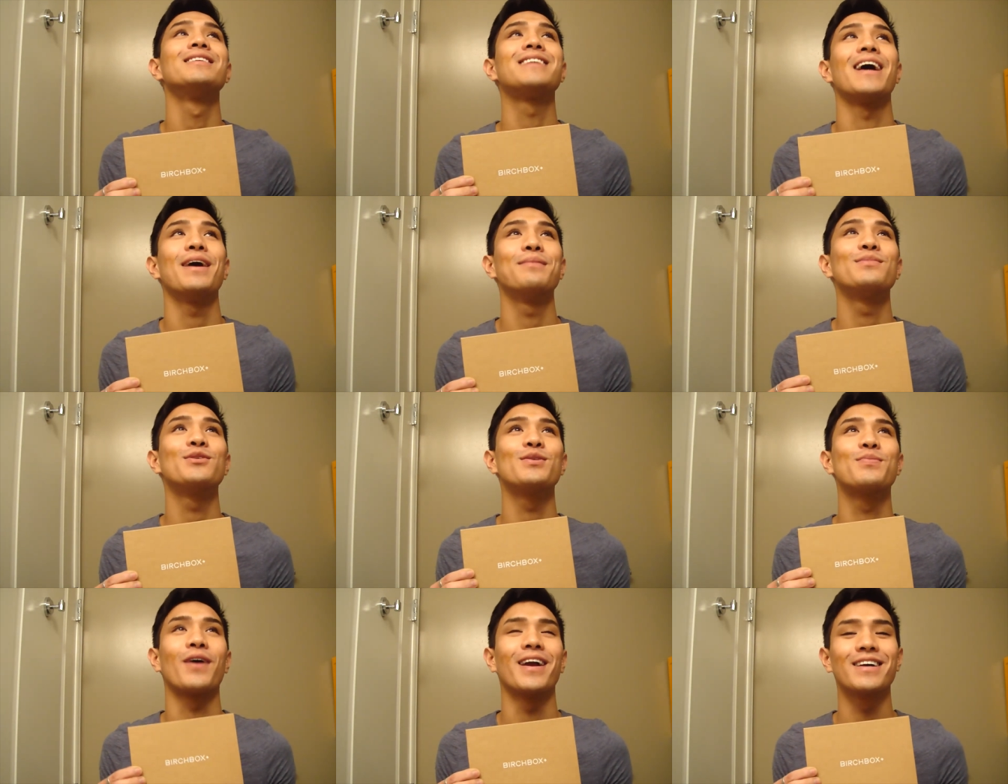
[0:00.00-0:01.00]
10 beauty
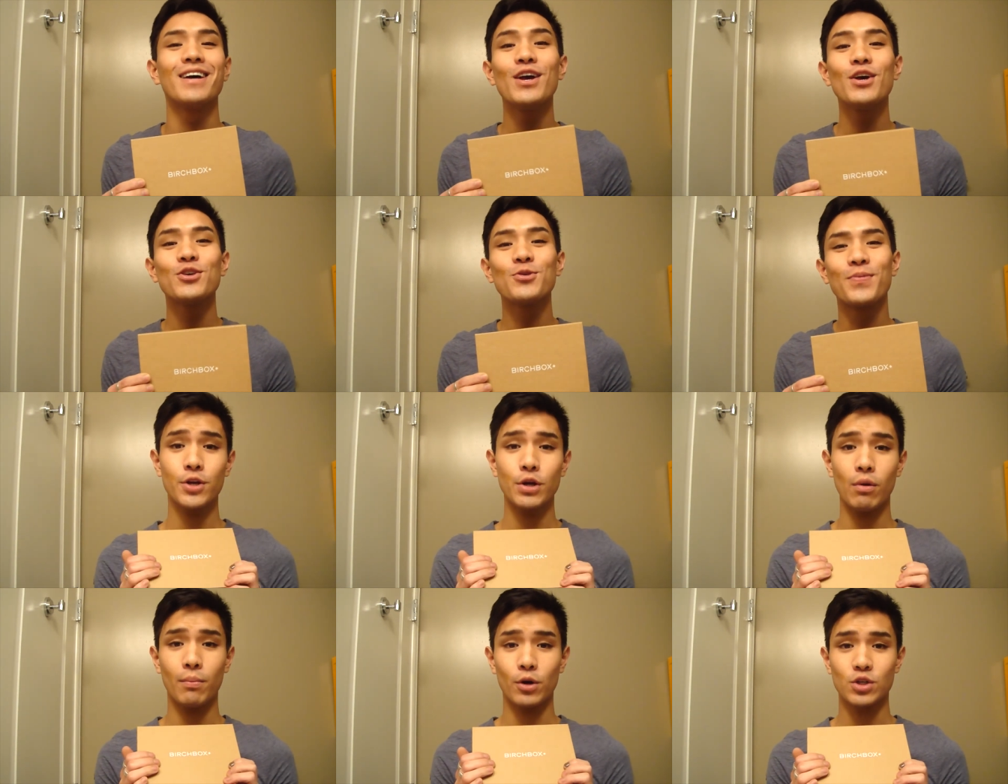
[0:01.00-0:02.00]
products. You
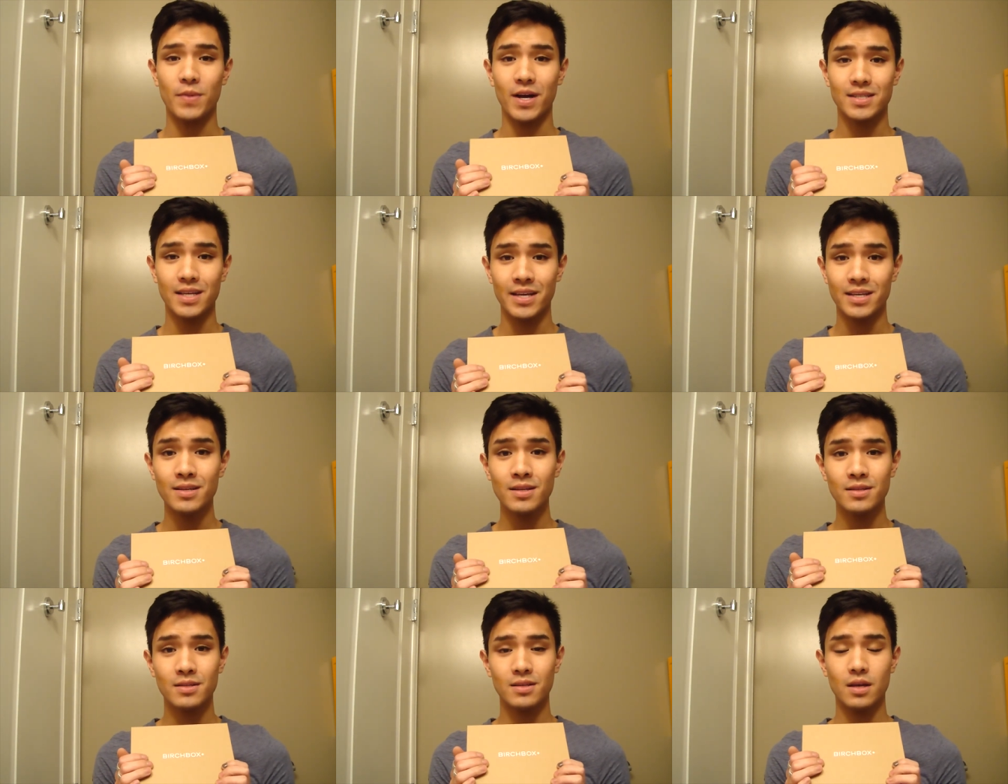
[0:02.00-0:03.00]
know what Birchbox
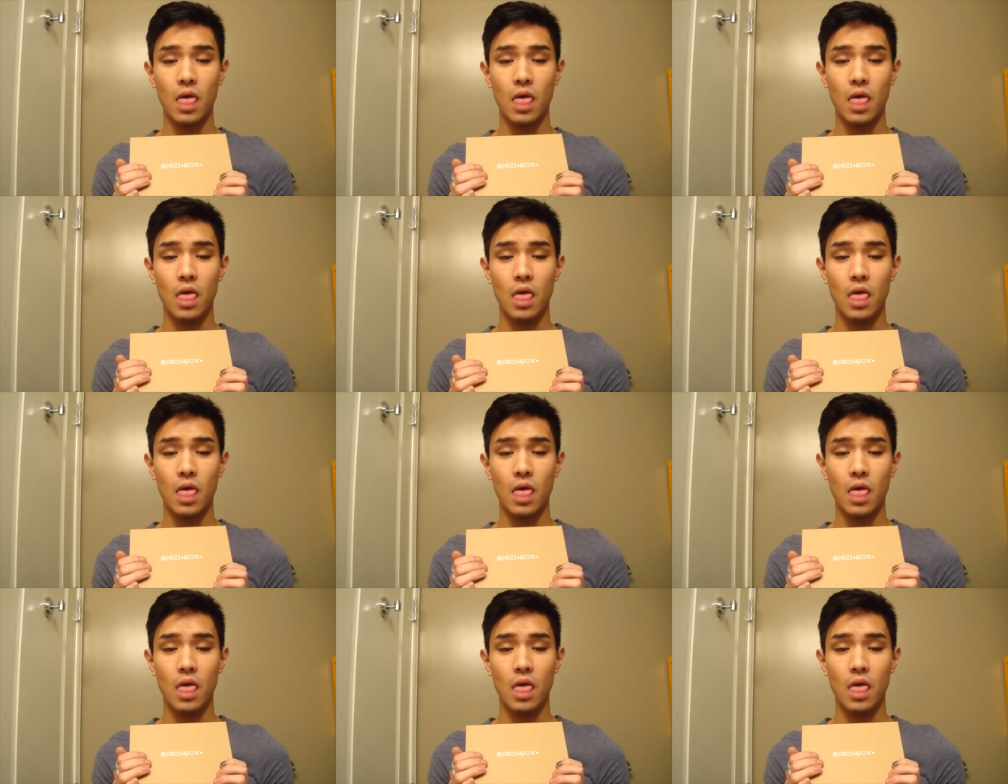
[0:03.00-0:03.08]
is?